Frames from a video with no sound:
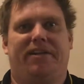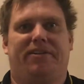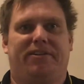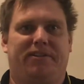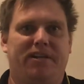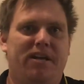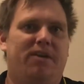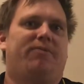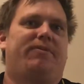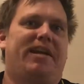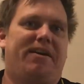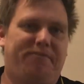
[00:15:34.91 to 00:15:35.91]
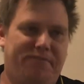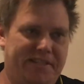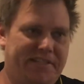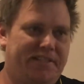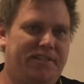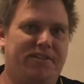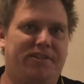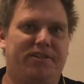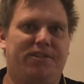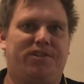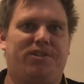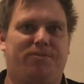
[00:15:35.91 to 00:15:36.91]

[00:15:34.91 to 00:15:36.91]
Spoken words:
or we have visitors,